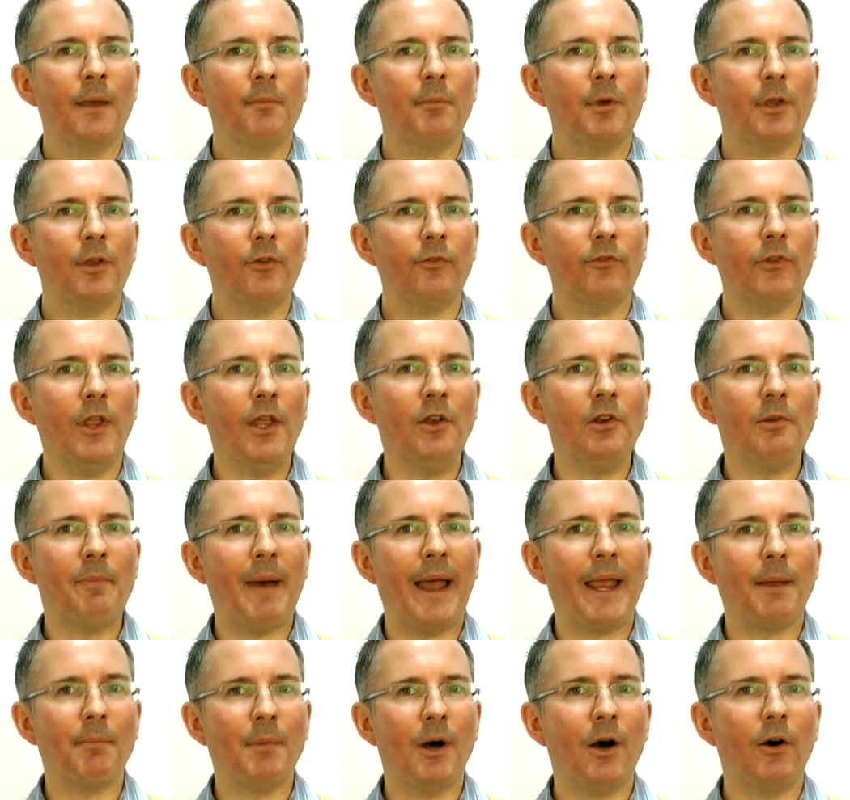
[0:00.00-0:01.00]
because the
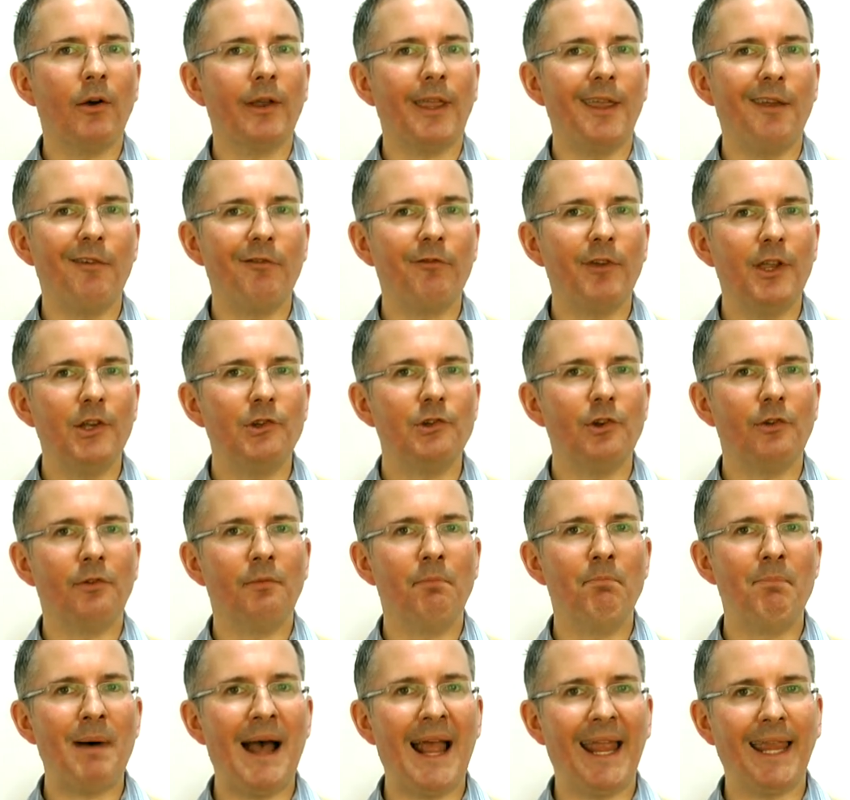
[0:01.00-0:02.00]
interbank market
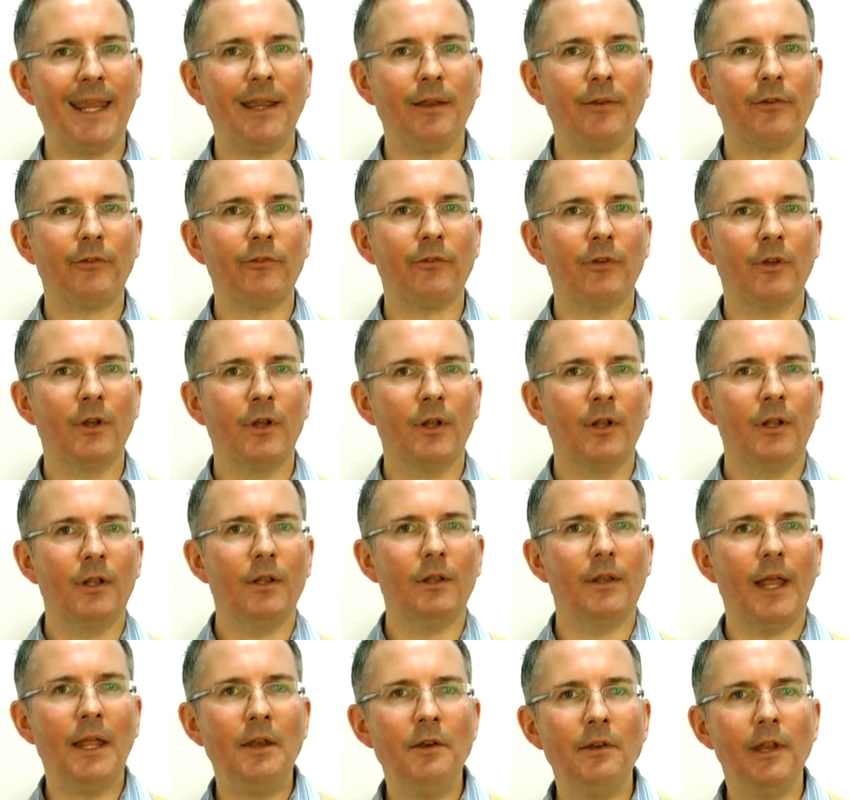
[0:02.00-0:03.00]
features banks
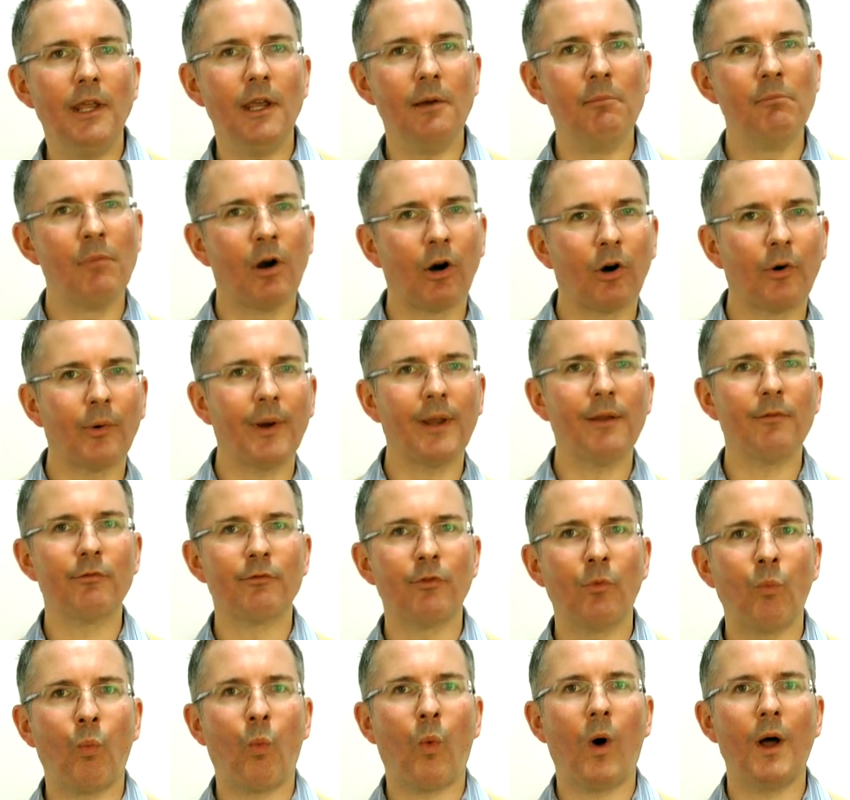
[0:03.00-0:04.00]
lending and borrowing
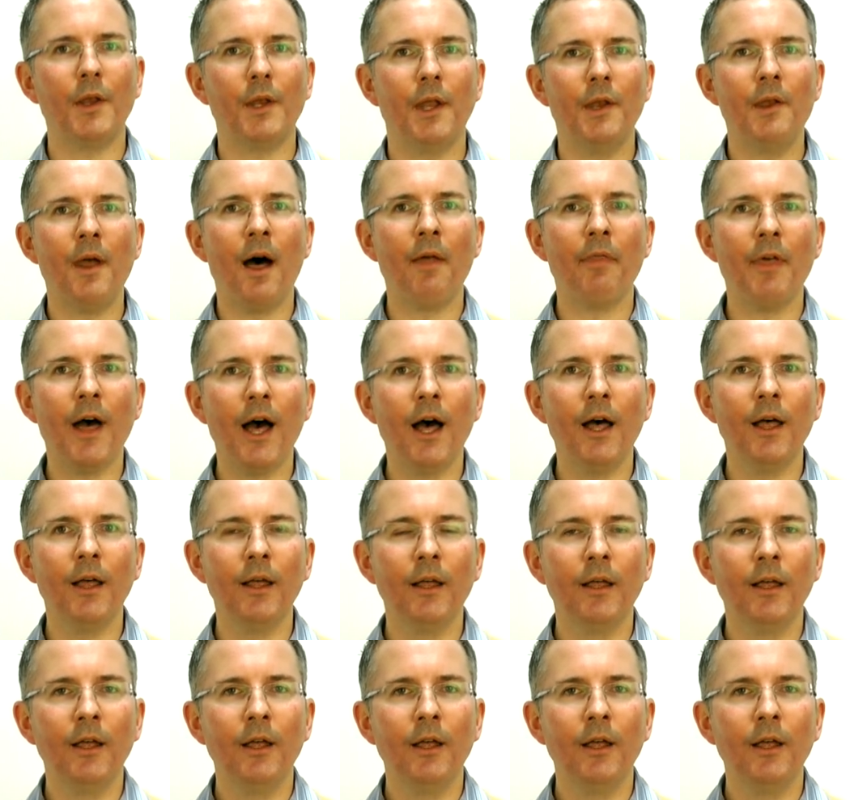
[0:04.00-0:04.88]
from one another,